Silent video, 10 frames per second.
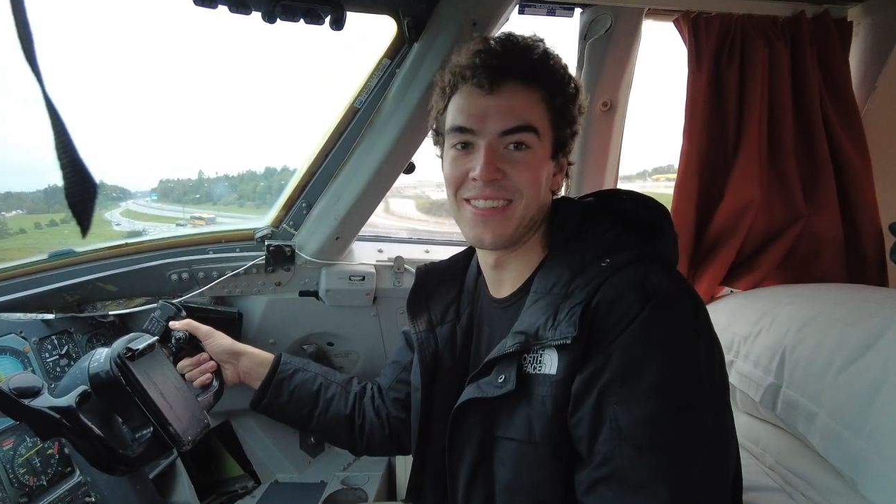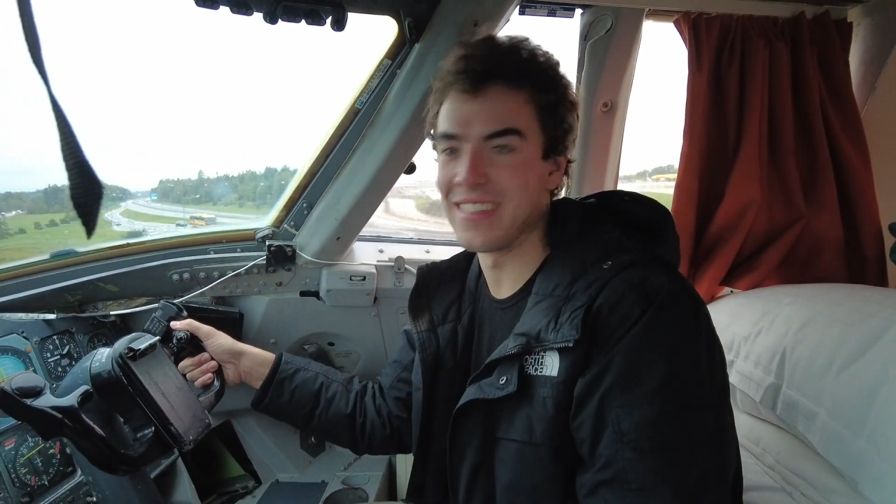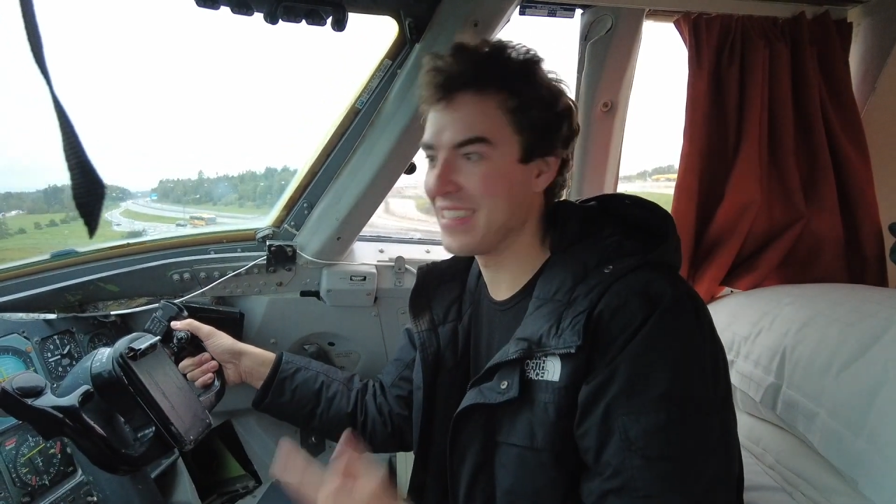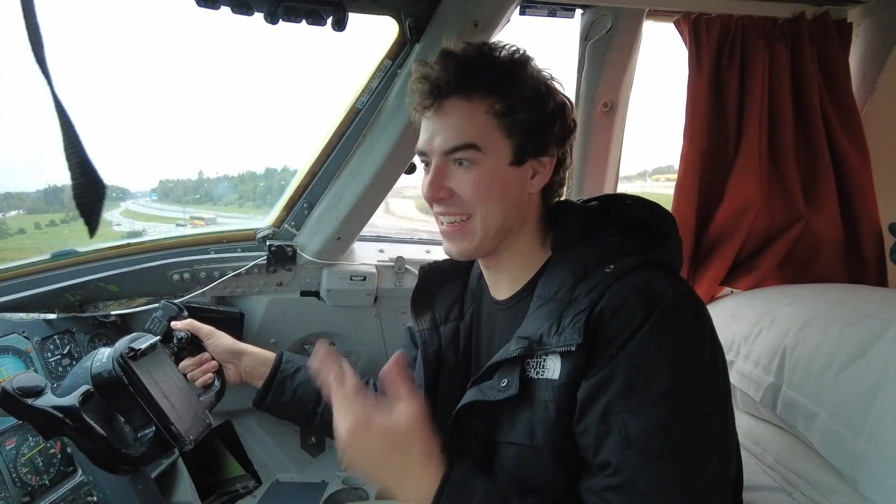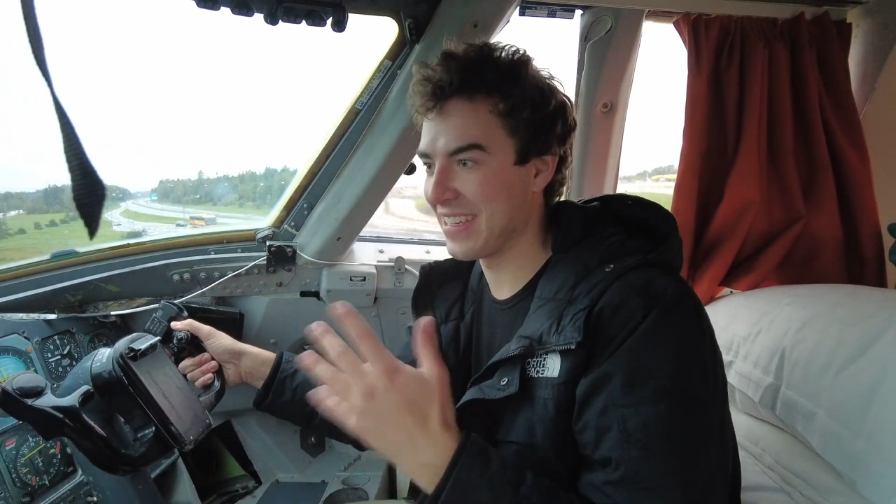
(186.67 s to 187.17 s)
So
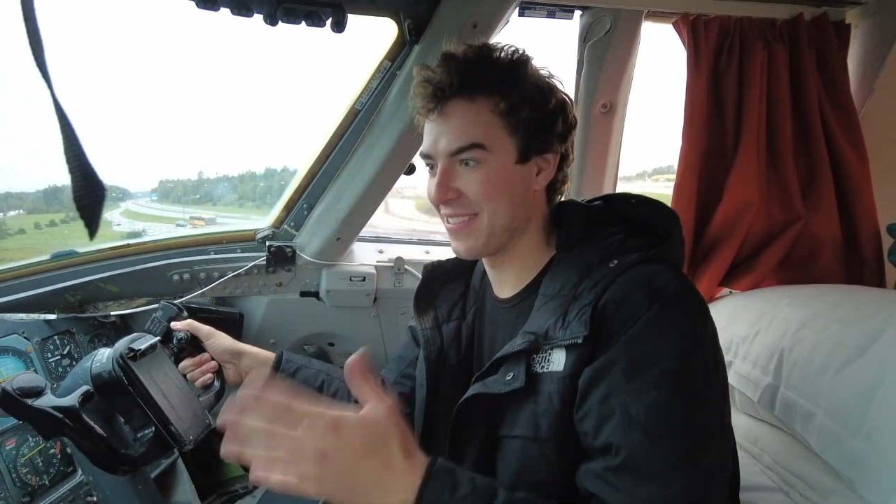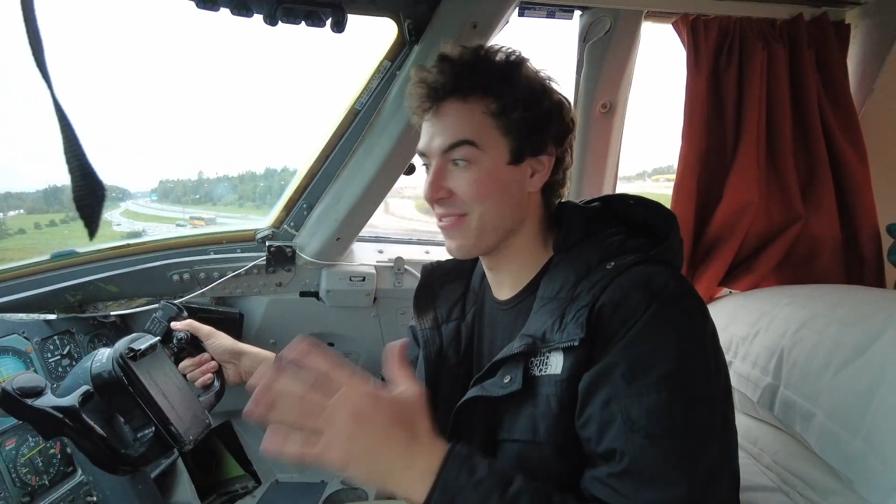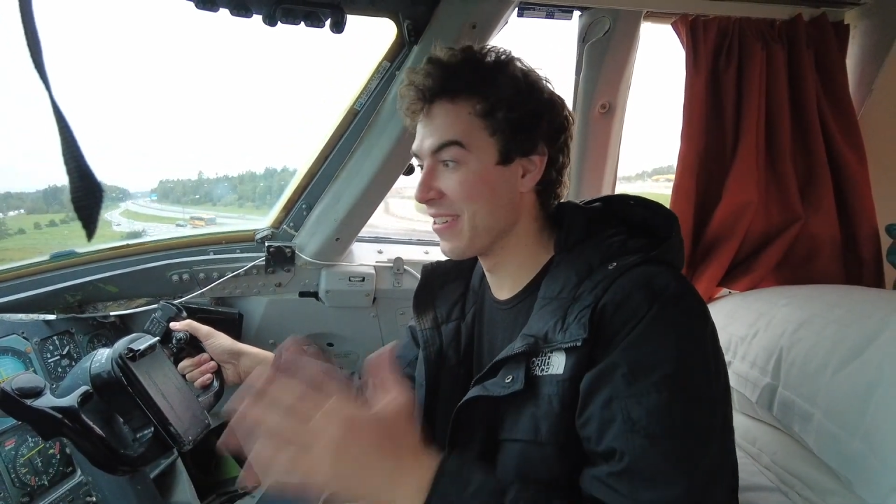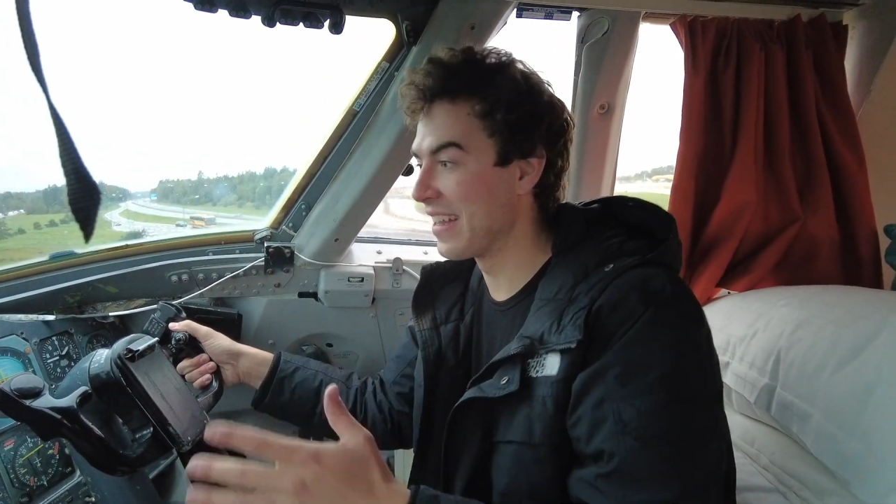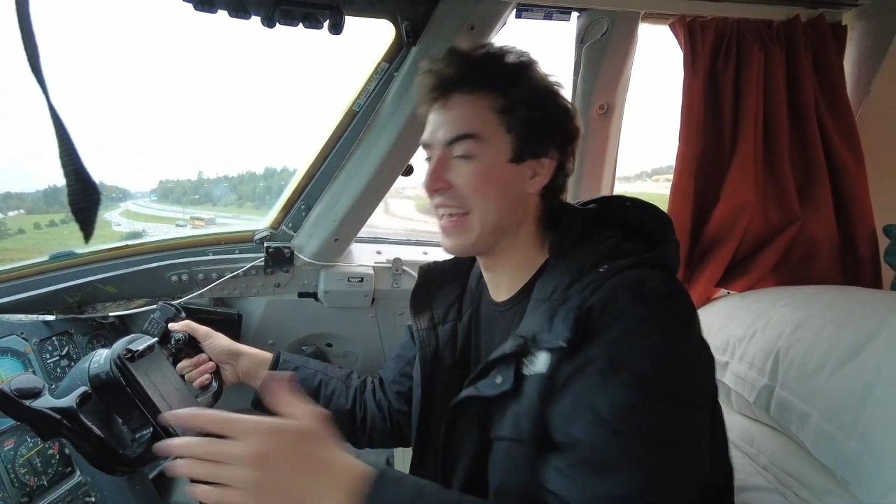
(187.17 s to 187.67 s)
it's like
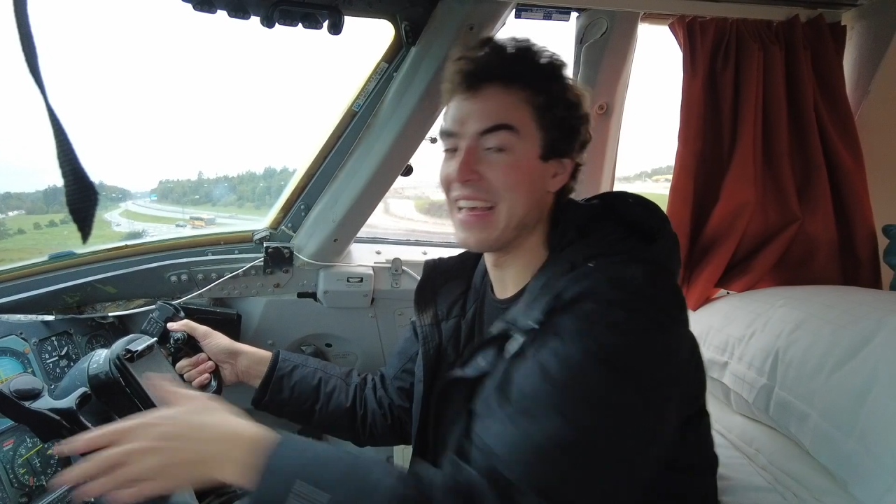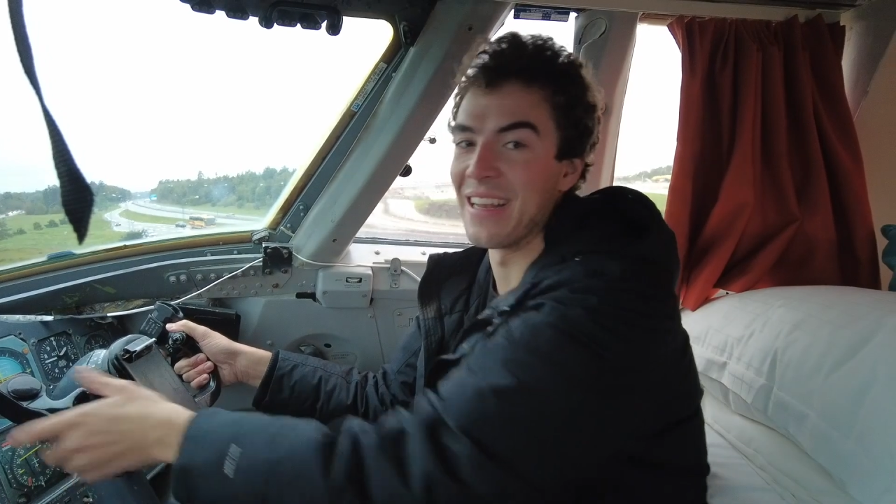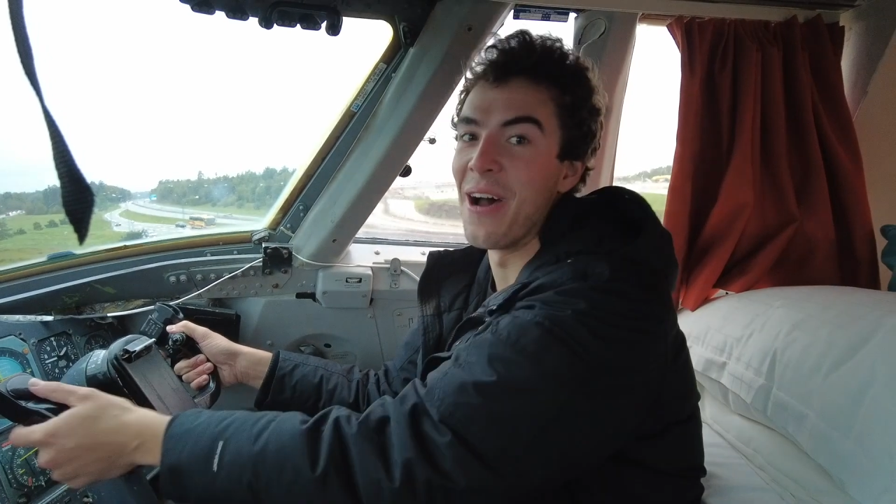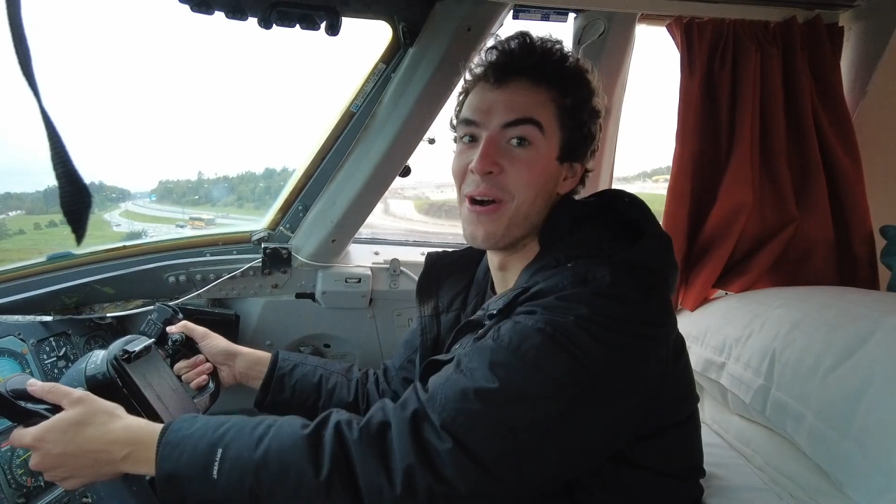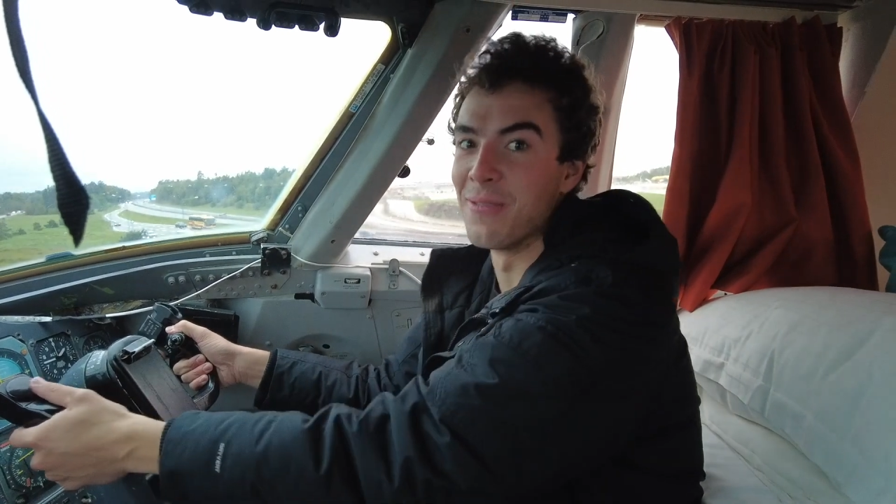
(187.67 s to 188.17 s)
really
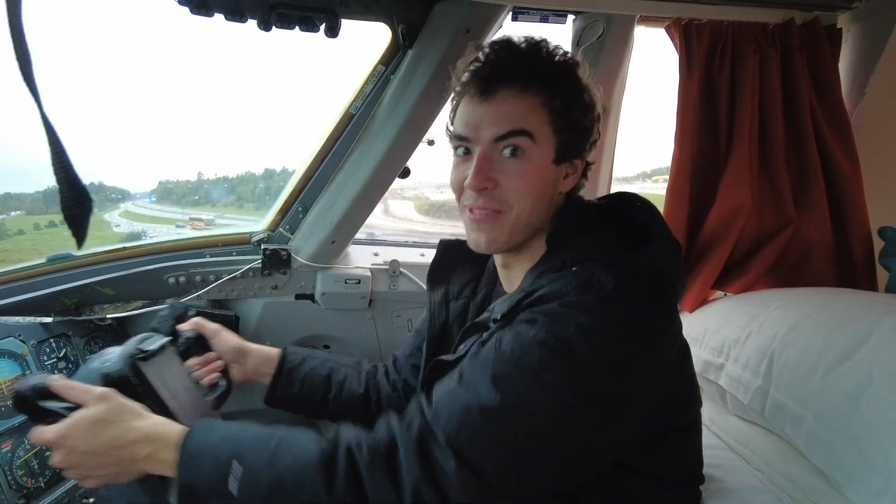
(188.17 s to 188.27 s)
hitting home